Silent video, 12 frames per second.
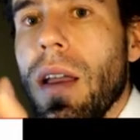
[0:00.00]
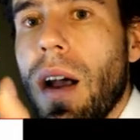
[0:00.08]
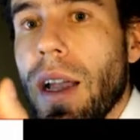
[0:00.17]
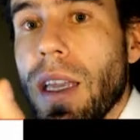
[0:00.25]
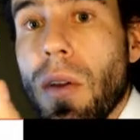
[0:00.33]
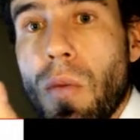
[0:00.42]

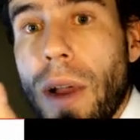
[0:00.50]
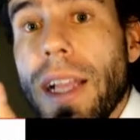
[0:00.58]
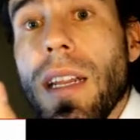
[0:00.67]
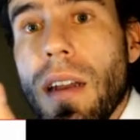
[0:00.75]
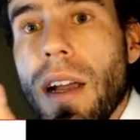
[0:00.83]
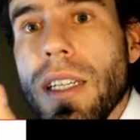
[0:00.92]
I can
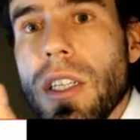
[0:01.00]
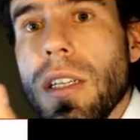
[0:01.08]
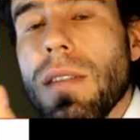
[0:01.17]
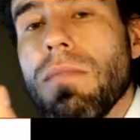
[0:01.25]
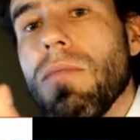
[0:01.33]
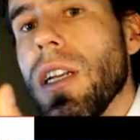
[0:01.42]
recognize
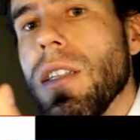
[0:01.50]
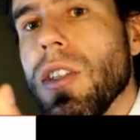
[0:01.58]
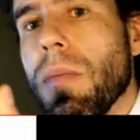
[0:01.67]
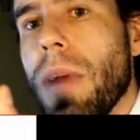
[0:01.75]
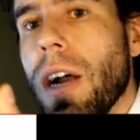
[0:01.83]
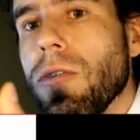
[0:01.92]
it, that it's
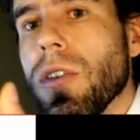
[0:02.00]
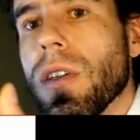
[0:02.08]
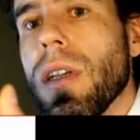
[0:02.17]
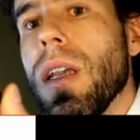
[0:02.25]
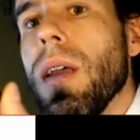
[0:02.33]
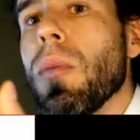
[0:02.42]
a mouse.
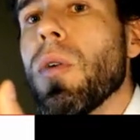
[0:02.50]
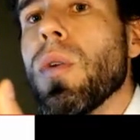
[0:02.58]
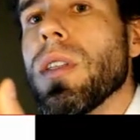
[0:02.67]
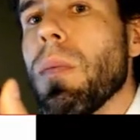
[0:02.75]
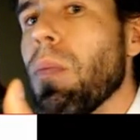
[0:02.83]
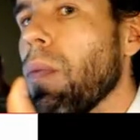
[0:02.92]
But
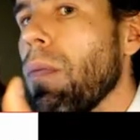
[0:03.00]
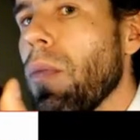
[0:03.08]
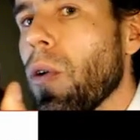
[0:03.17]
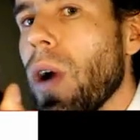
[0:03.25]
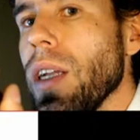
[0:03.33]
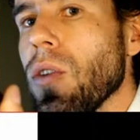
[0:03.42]
what the
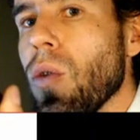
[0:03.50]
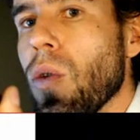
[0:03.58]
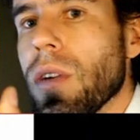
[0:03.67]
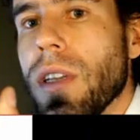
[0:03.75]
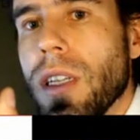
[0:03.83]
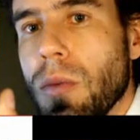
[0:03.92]
parietal
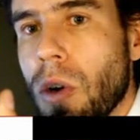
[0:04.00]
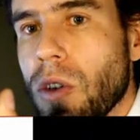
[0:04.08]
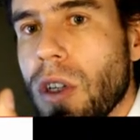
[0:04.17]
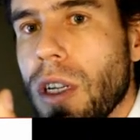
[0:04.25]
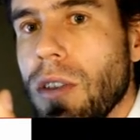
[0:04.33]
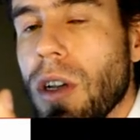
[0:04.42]
cortex
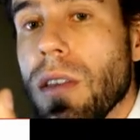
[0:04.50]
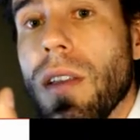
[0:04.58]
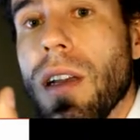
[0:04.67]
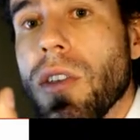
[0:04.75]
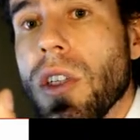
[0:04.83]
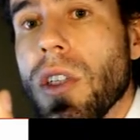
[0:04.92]
mostly
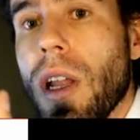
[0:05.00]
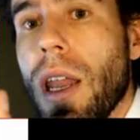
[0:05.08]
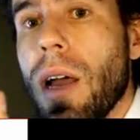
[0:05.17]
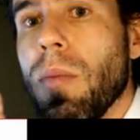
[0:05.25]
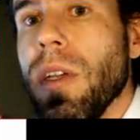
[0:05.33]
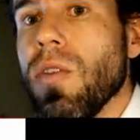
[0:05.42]
does is
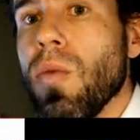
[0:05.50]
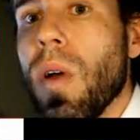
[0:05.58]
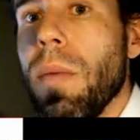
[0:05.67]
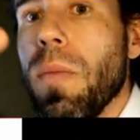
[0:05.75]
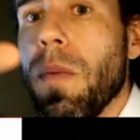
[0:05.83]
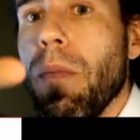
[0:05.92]
allow me to
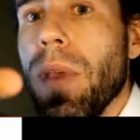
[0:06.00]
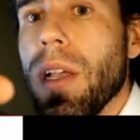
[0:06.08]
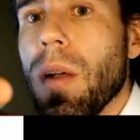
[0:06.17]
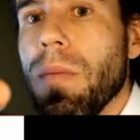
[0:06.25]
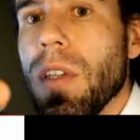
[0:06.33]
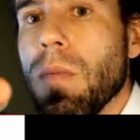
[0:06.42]
uh, pick
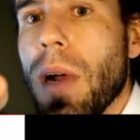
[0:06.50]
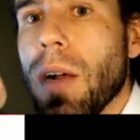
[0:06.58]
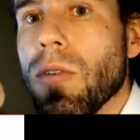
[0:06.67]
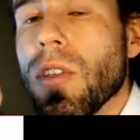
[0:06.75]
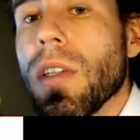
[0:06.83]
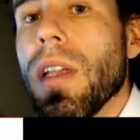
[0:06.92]
up this
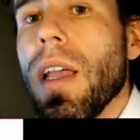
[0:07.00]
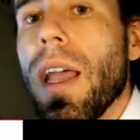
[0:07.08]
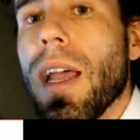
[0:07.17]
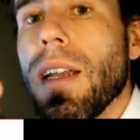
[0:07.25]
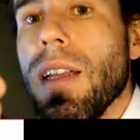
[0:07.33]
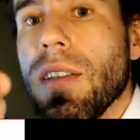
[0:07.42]
mouse
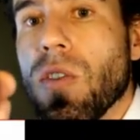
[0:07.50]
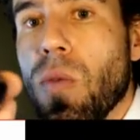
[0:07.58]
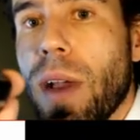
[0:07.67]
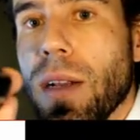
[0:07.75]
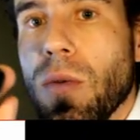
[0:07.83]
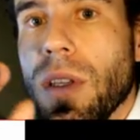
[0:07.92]
and
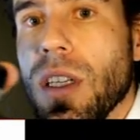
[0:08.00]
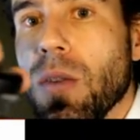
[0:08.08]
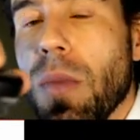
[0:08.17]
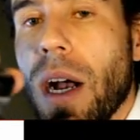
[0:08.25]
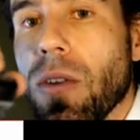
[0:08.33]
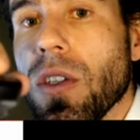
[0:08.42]
interact with this
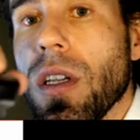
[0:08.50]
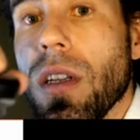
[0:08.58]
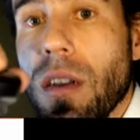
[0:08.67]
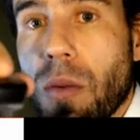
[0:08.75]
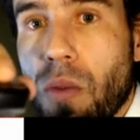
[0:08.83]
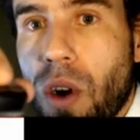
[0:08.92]
mouse in
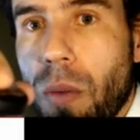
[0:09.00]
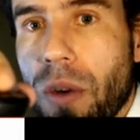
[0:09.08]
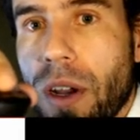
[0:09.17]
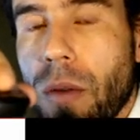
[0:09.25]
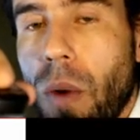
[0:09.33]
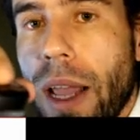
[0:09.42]
an
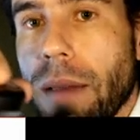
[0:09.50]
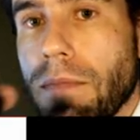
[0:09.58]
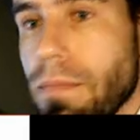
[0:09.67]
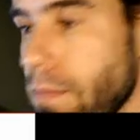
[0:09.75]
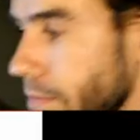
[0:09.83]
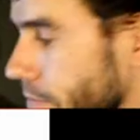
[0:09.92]
appropriate way.
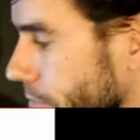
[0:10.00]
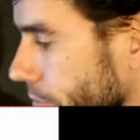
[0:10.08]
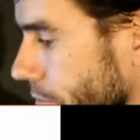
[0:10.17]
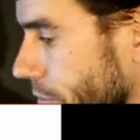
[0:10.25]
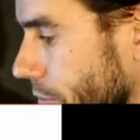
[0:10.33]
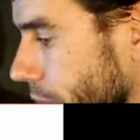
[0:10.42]

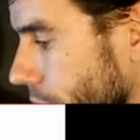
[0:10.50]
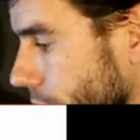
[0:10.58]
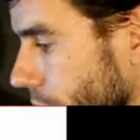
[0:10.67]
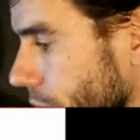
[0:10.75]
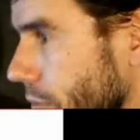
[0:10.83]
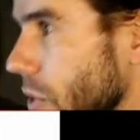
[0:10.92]

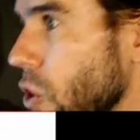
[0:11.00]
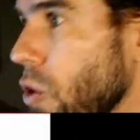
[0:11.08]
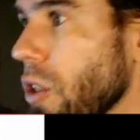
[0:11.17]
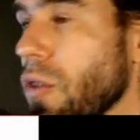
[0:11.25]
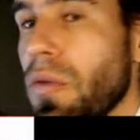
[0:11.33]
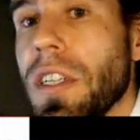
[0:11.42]
So
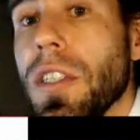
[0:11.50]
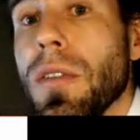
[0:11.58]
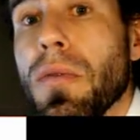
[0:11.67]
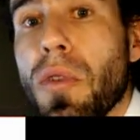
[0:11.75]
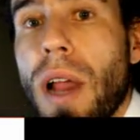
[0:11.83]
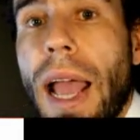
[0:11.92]
it's vision
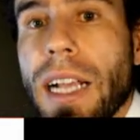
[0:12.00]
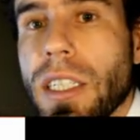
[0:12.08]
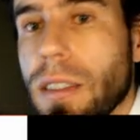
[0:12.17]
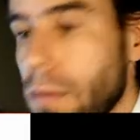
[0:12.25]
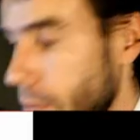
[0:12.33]
for action.